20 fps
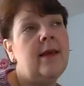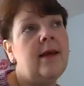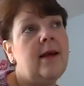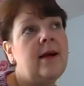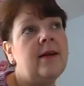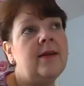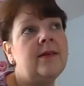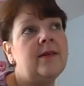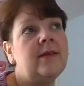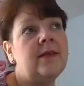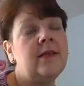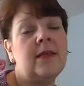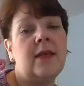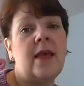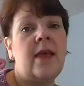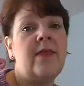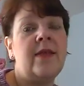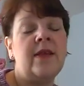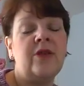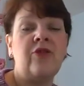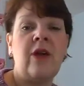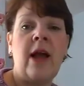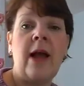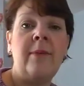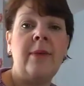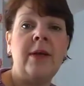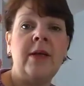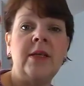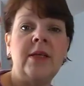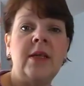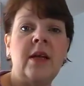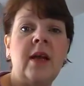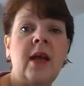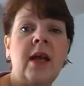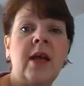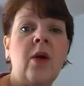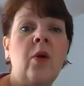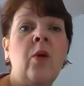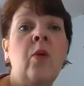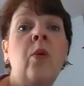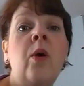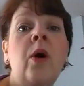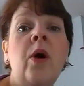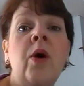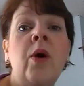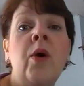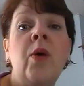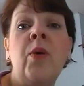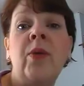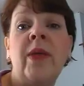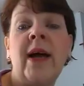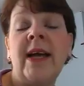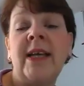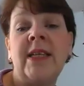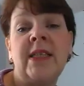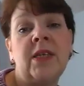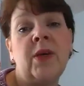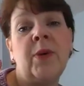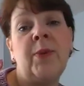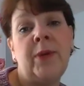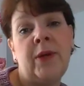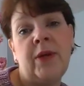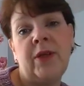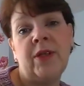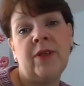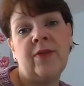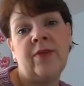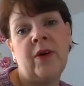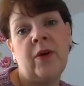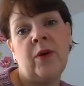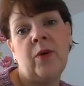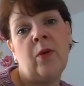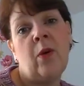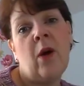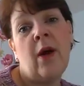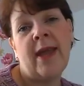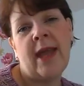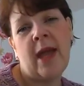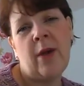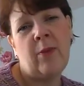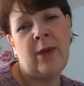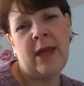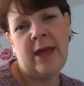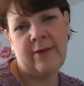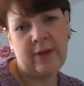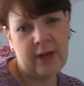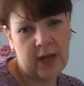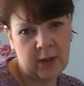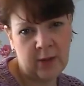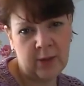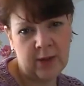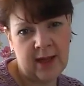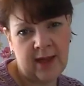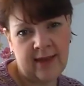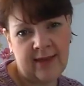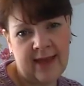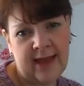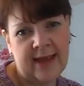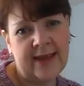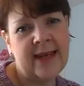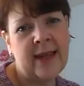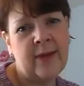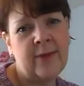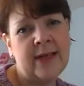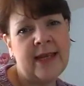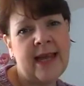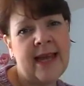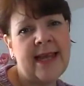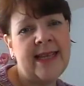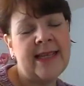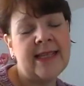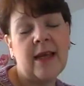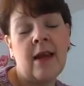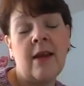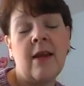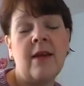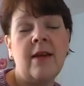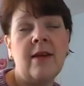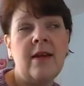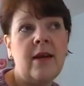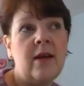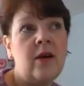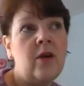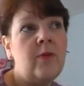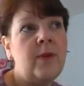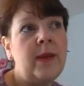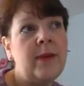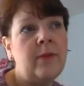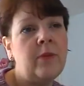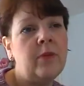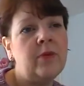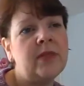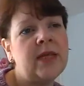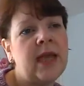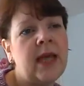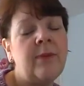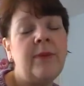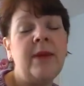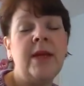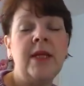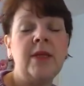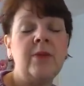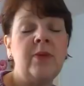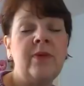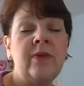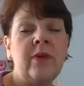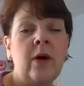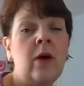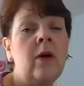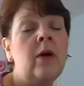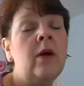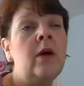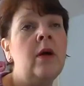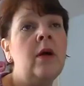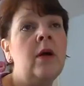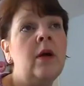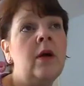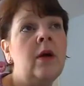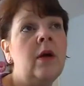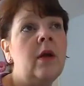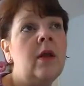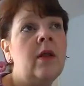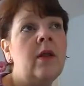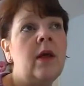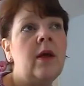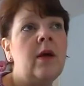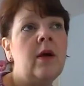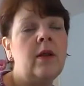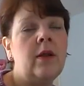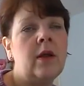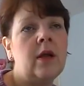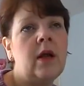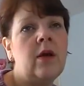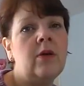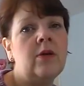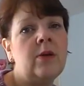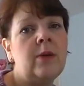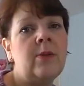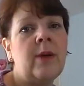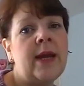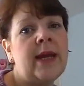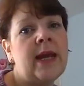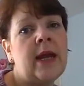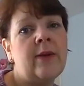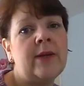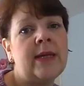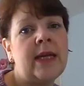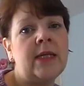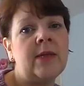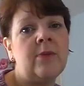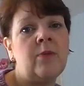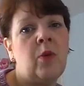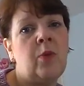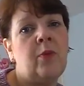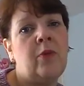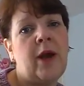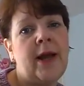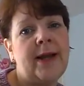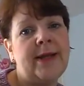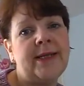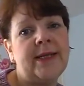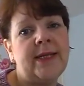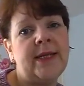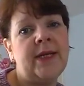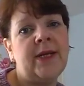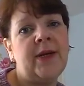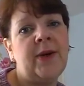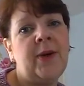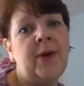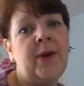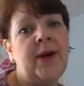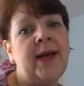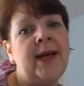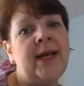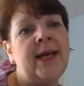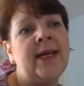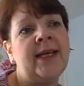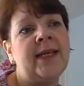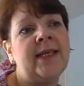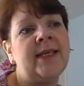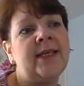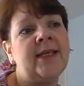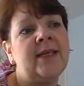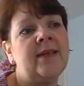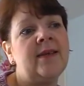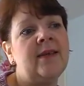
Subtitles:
and in the dramas are like, oh, whoa, that is so beautiful. Why can't we have clothes like that nowadays? And I know people will say because we've got the clothes we wear nowadays are more practical, and